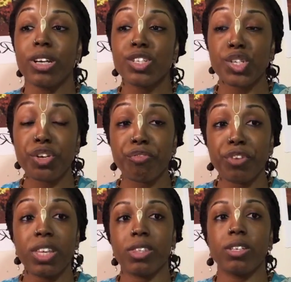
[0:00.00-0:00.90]
to
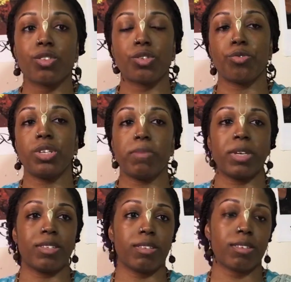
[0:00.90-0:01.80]
defeat these 2
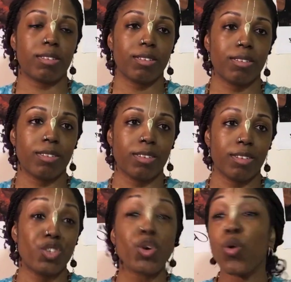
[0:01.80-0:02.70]
demons.
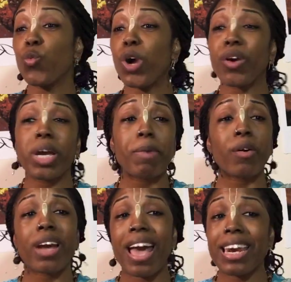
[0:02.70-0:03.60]
Don't worry about
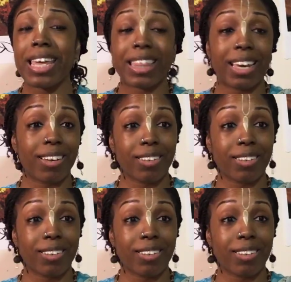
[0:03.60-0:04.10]
anything.